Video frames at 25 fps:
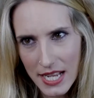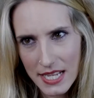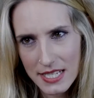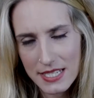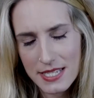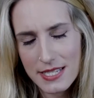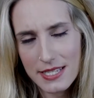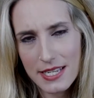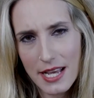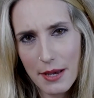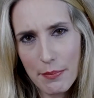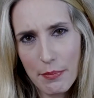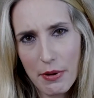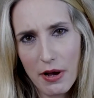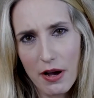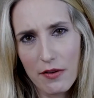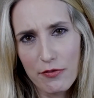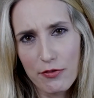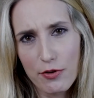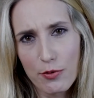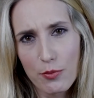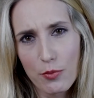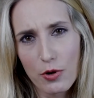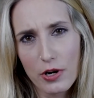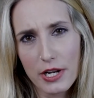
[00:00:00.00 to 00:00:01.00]
a step
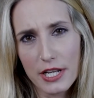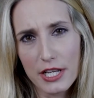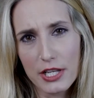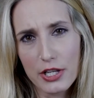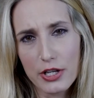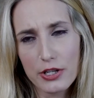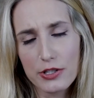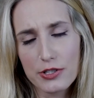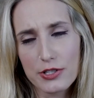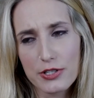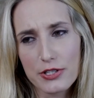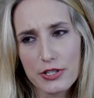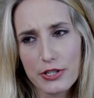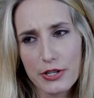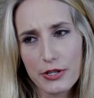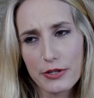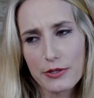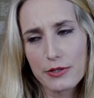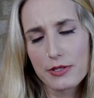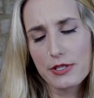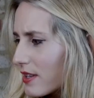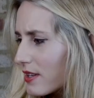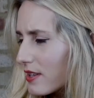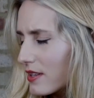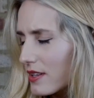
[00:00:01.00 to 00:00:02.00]
up from what it used to.